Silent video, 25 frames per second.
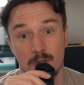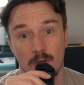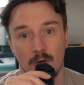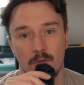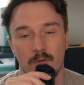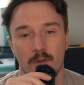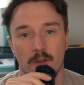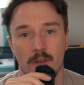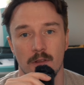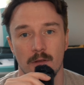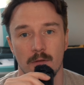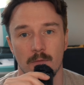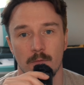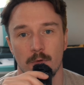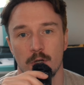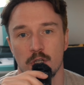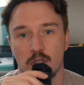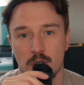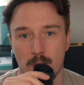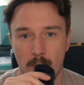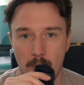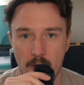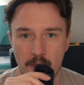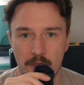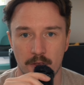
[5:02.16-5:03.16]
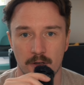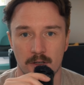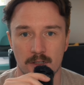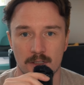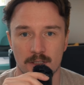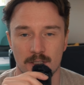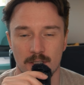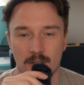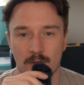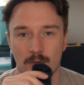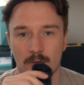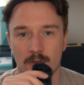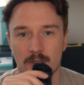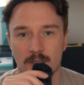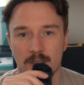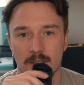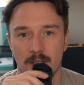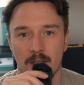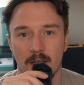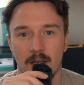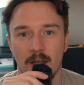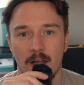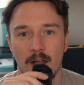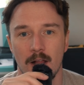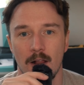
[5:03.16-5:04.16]
or which method is used,
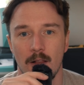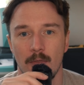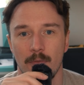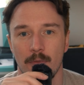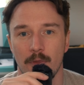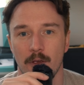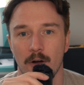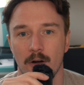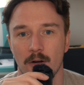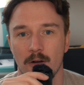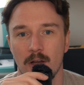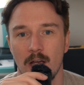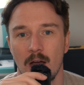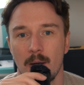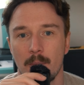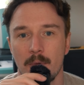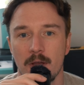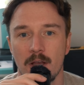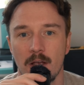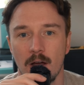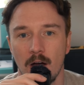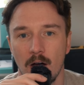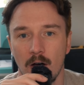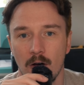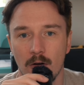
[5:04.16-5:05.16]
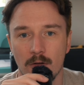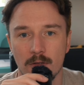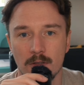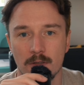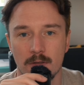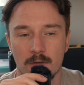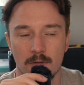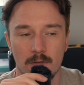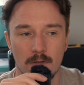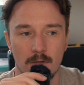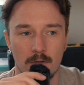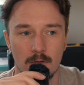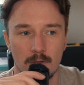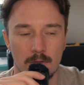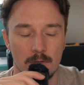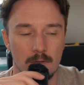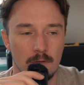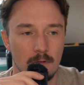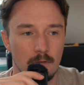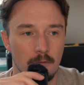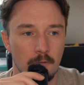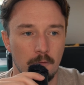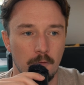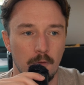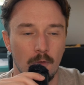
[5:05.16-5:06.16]
they're coming out
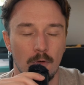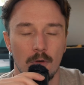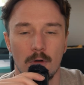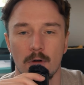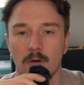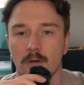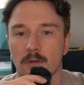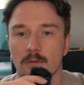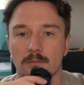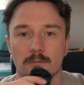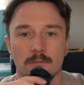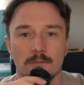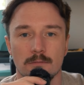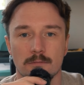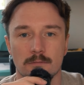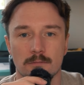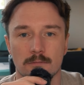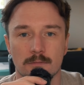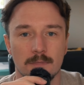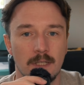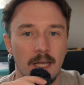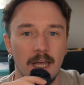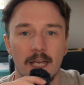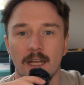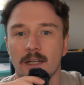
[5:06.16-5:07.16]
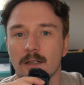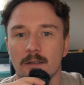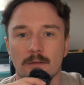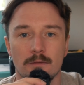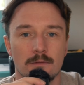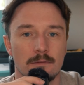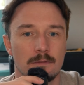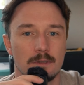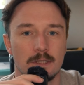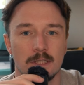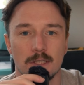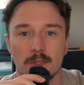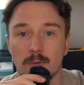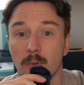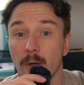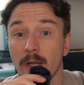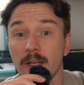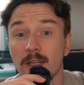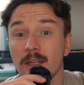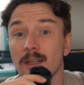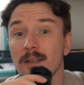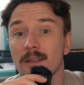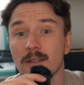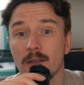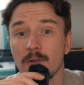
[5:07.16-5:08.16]
for 10,
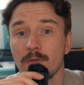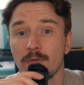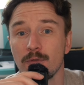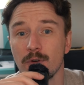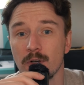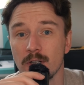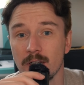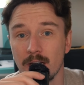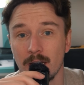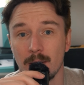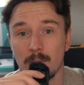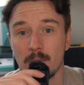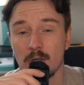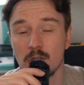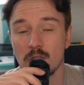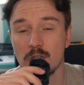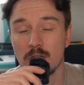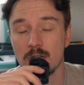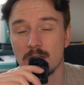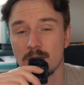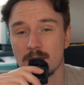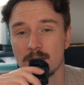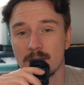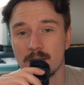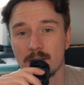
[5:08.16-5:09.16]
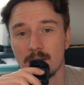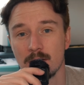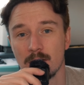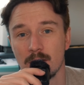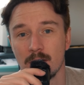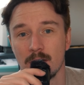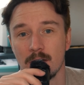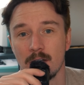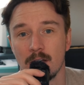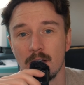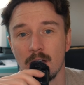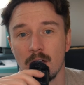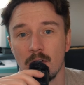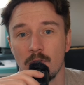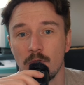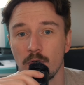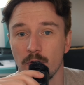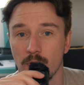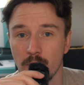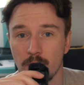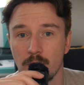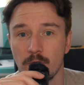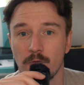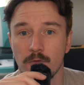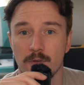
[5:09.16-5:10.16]
20 different images for
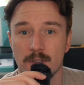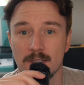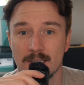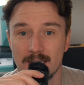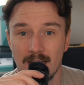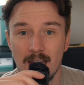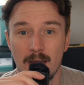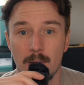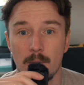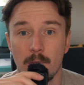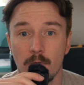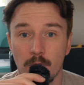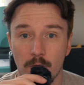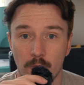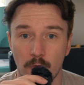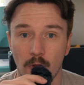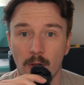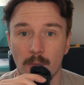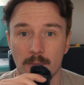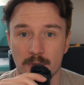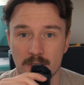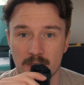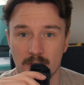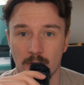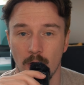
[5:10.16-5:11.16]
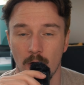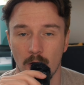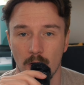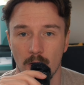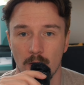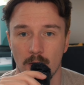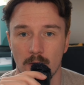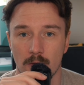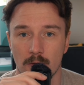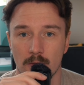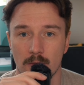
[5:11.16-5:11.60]
the same film stock.